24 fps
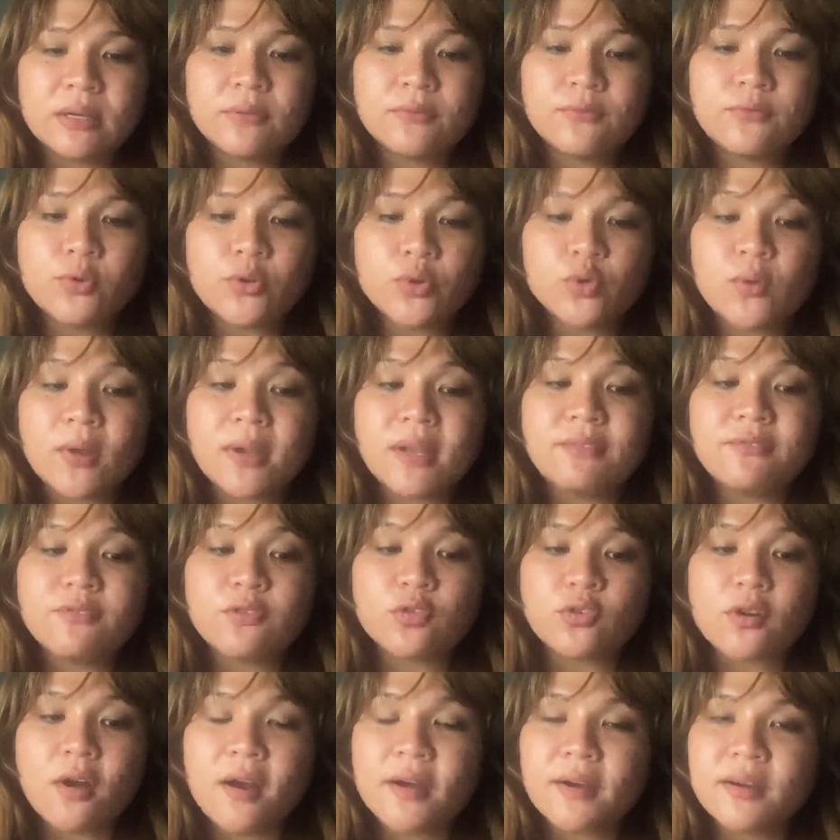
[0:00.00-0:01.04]
for
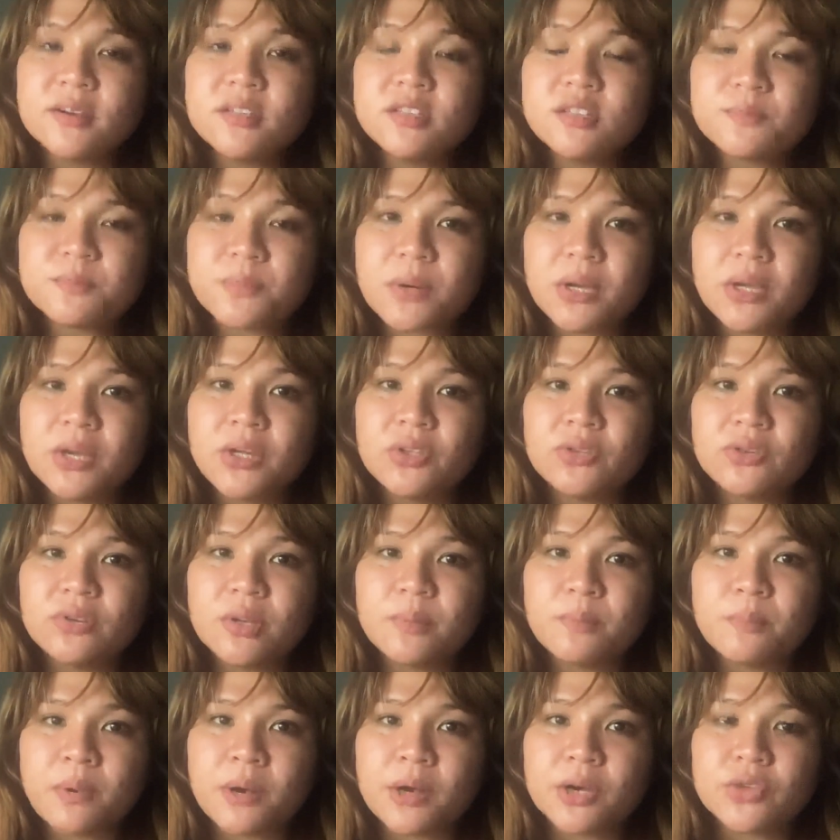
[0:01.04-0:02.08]
24 hours prior to
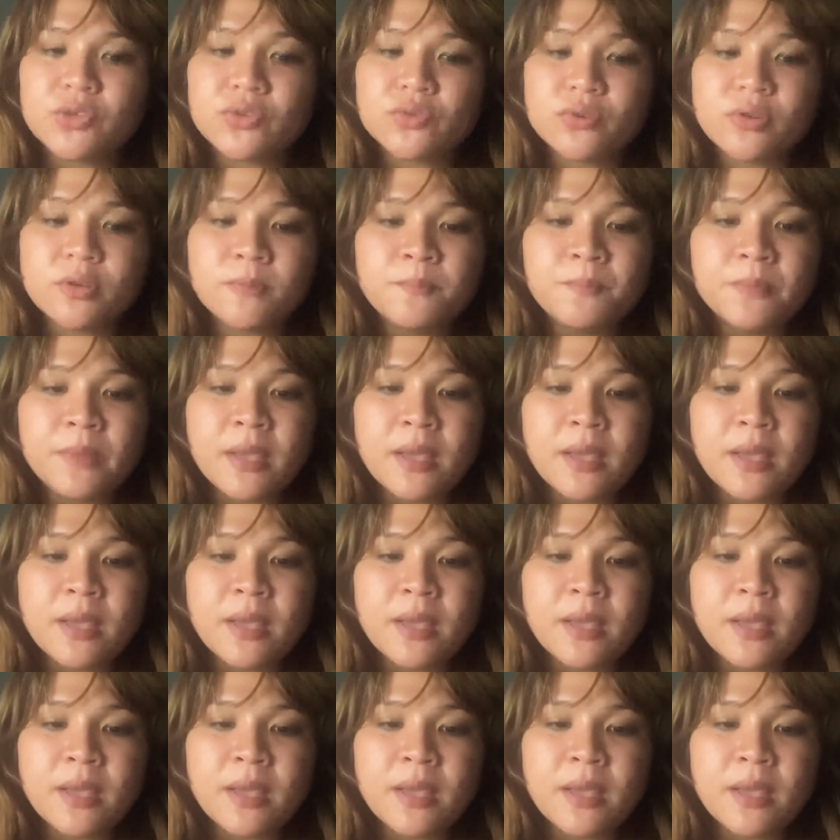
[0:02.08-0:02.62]
departure,